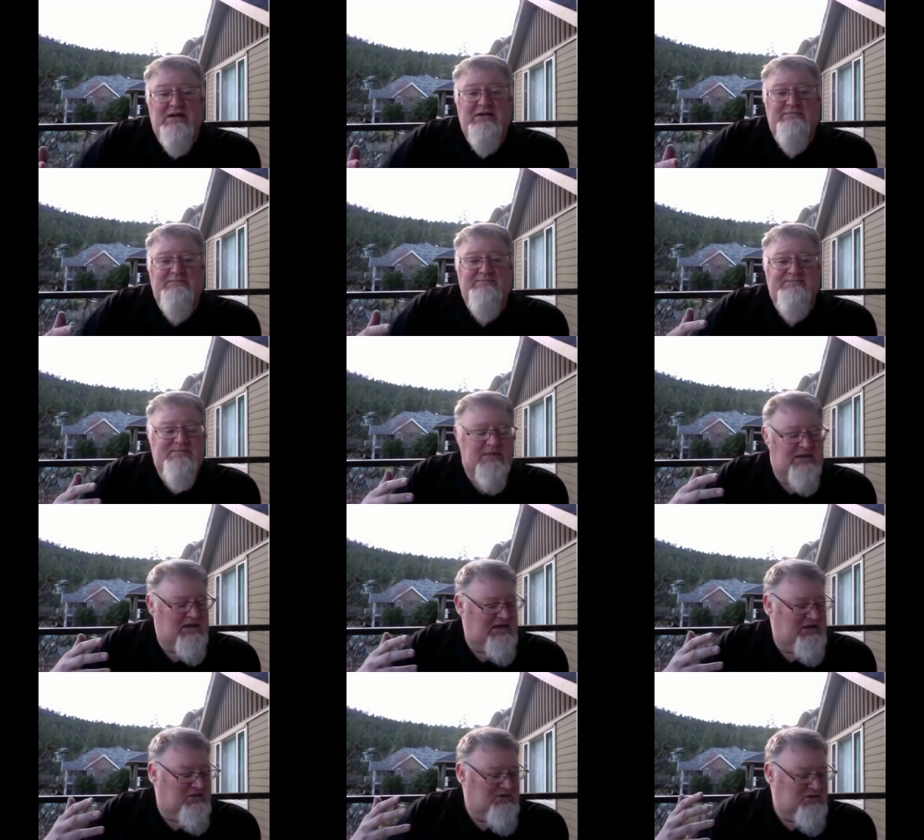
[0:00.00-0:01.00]
Um,
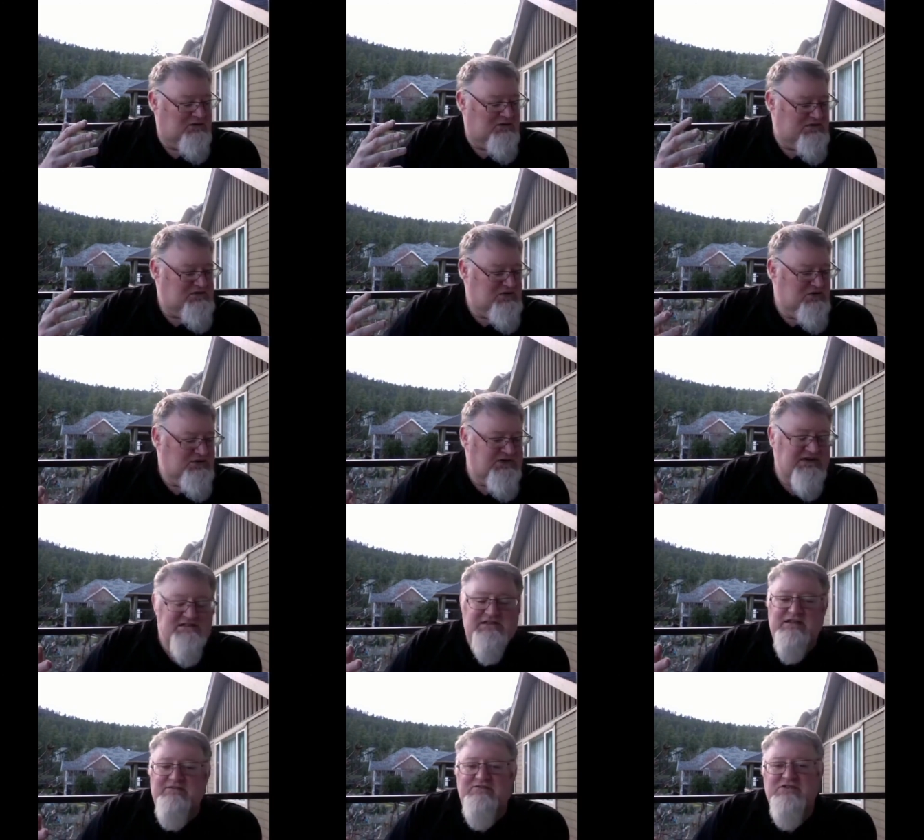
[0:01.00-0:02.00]
you know, the truth
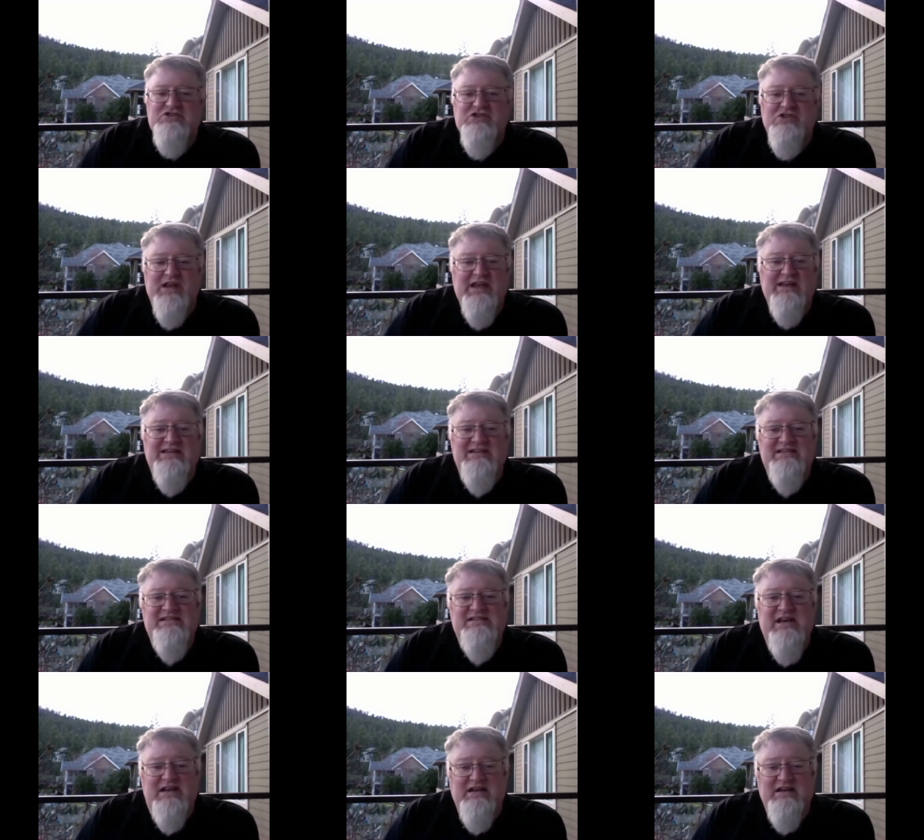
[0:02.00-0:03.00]
is the official and his
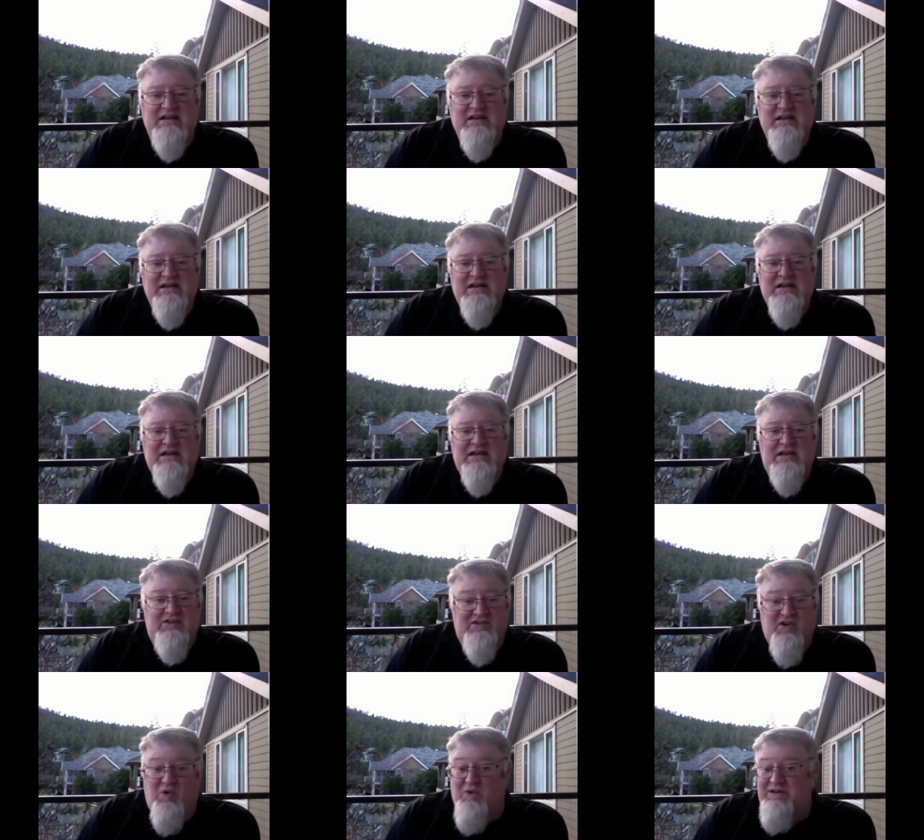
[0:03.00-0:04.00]
son
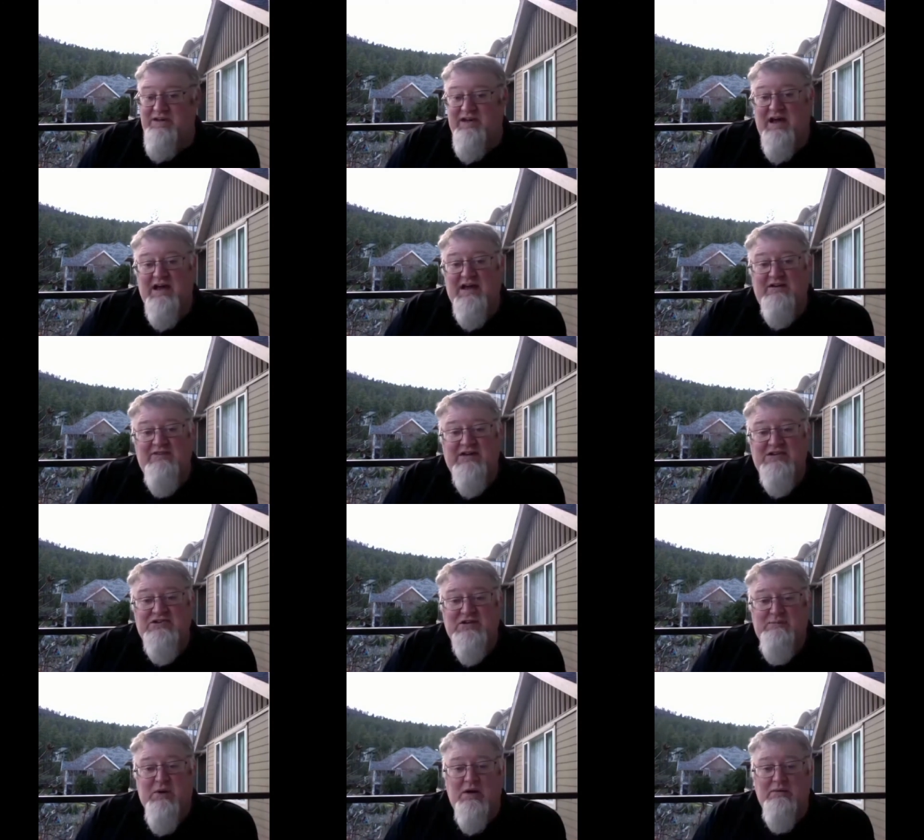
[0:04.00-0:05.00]
is going to die
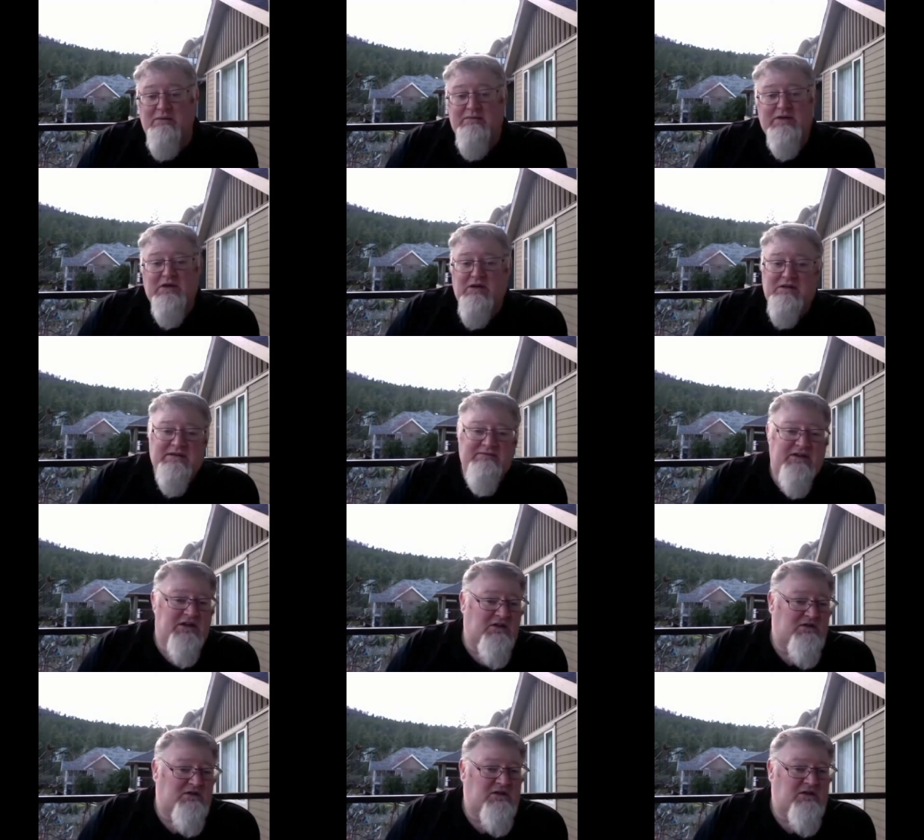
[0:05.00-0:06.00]
eventually, probably not living
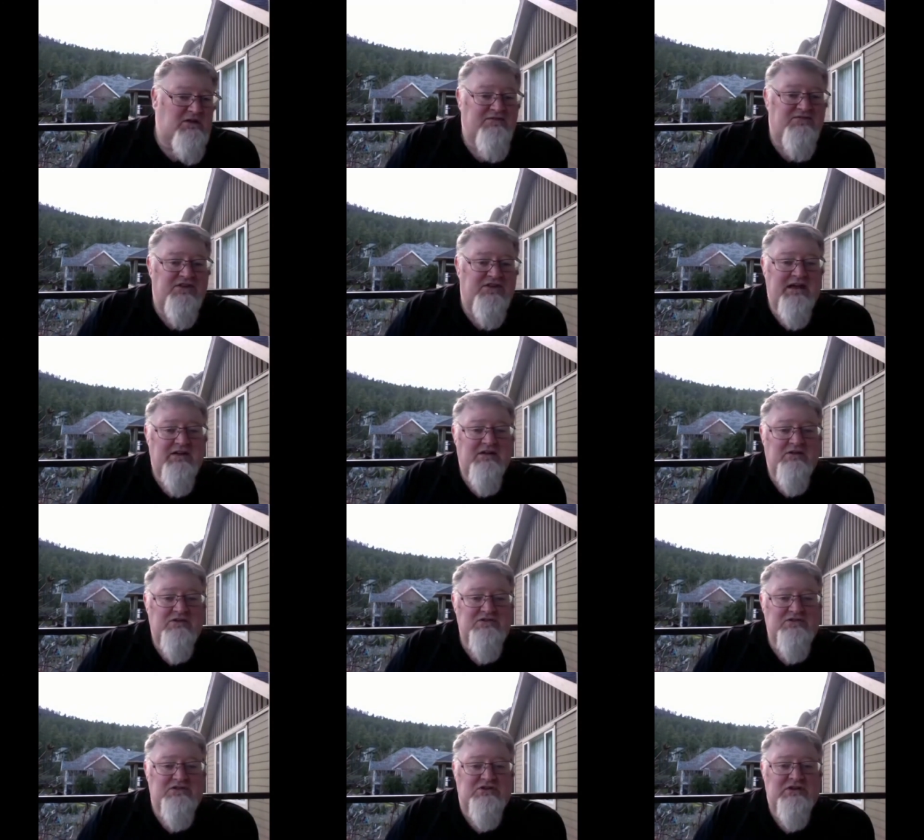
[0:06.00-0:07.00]
long lives in that
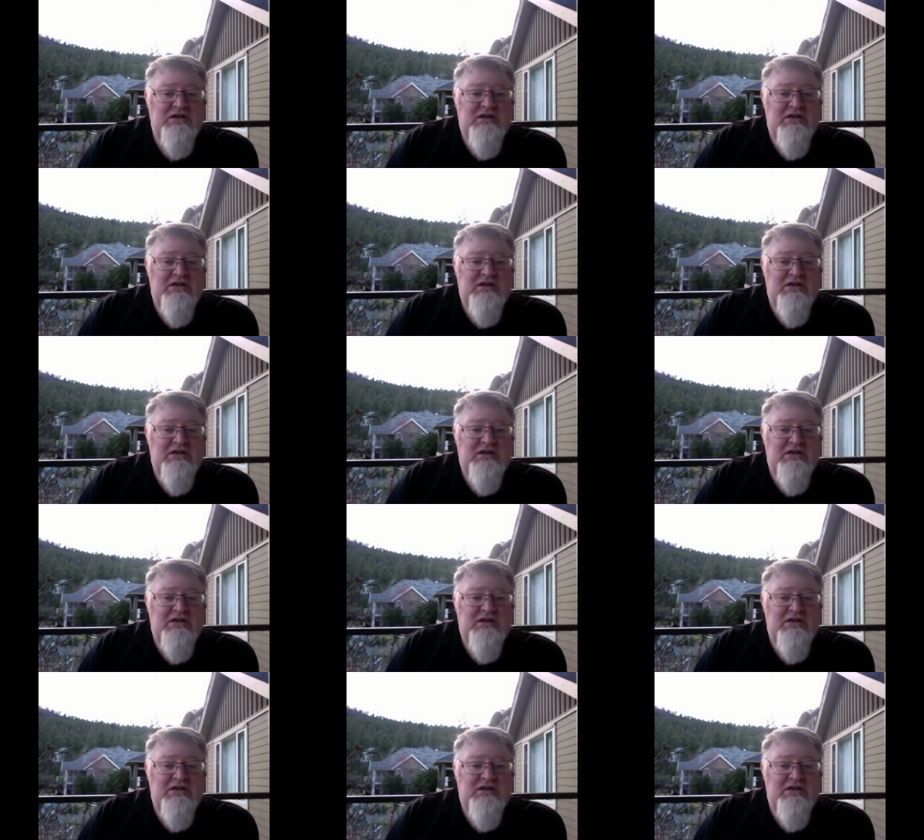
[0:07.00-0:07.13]
culture.